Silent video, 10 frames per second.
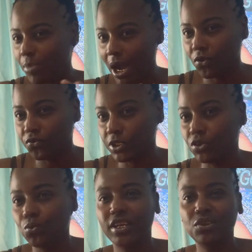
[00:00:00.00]
powerful to
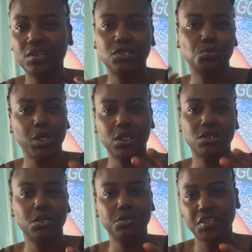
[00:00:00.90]
where you can smell a
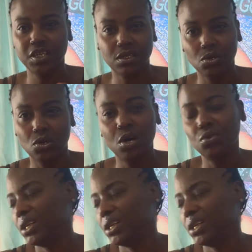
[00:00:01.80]
certain scent so long